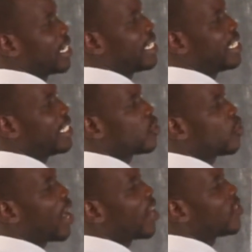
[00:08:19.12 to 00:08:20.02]
these
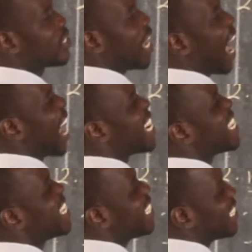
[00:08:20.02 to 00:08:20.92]
ones are
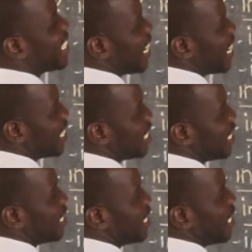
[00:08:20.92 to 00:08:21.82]

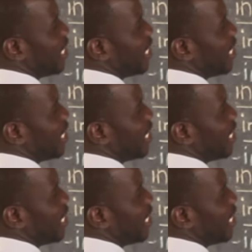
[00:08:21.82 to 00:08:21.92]
detailed